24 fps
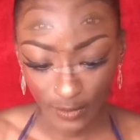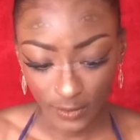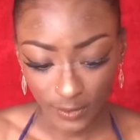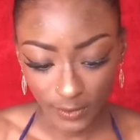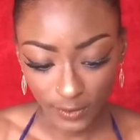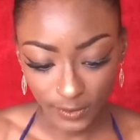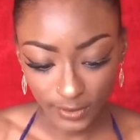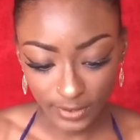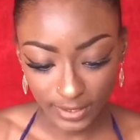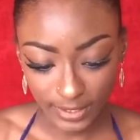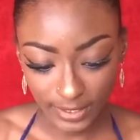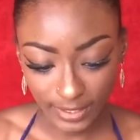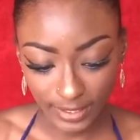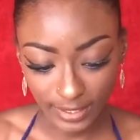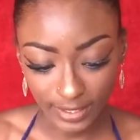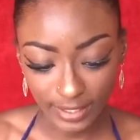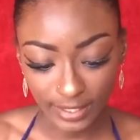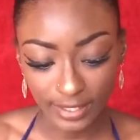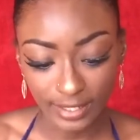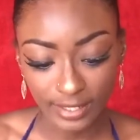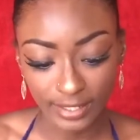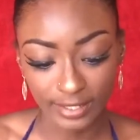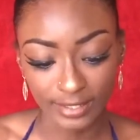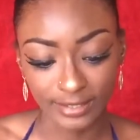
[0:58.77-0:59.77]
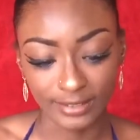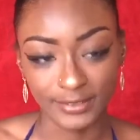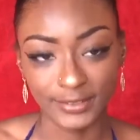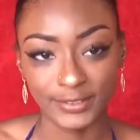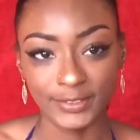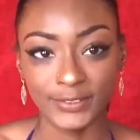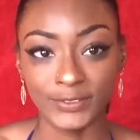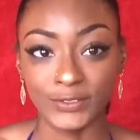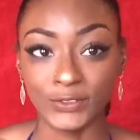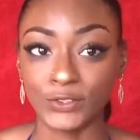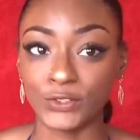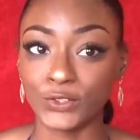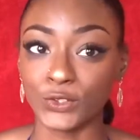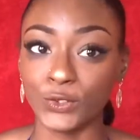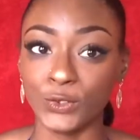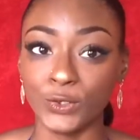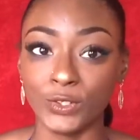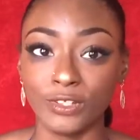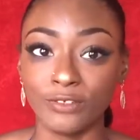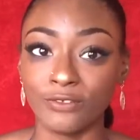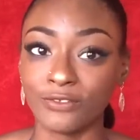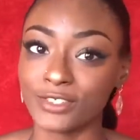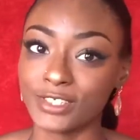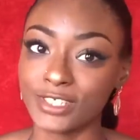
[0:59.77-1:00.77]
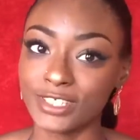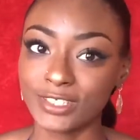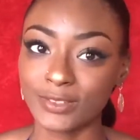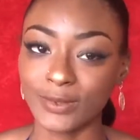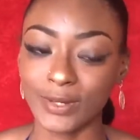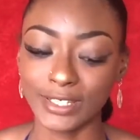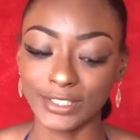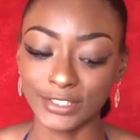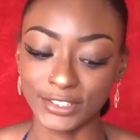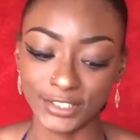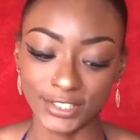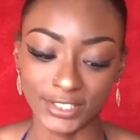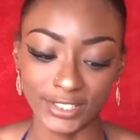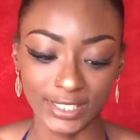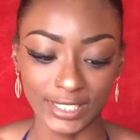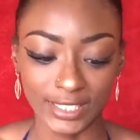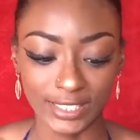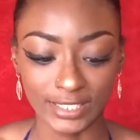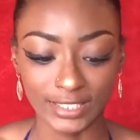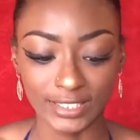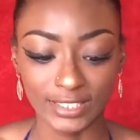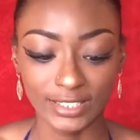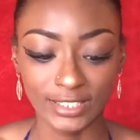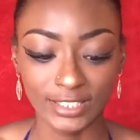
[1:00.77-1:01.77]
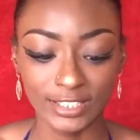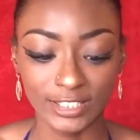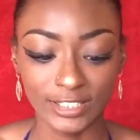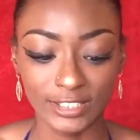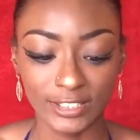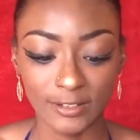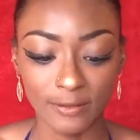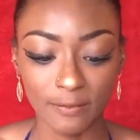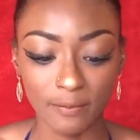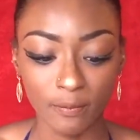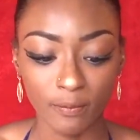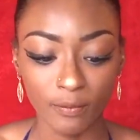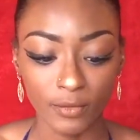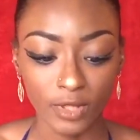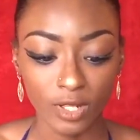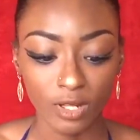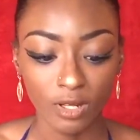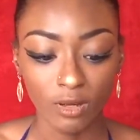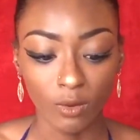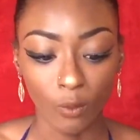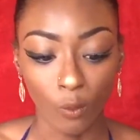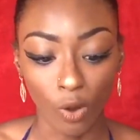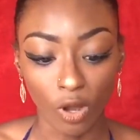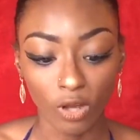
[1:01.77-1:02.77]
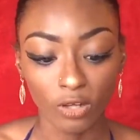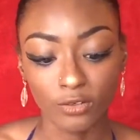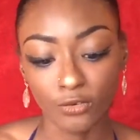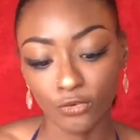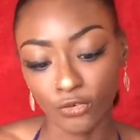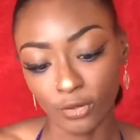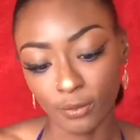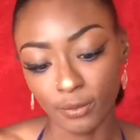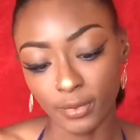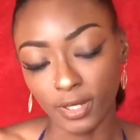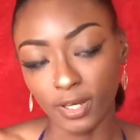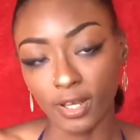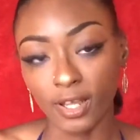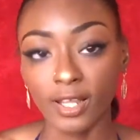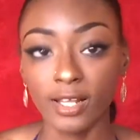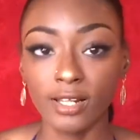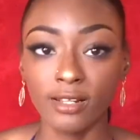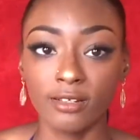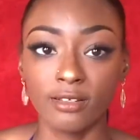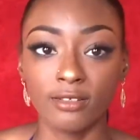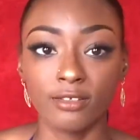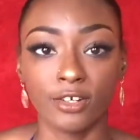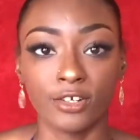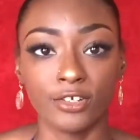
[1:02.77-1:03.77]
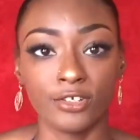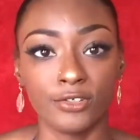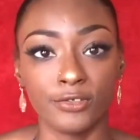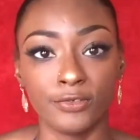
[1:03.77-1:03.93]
Okay, so the first question is, what Caribbean island are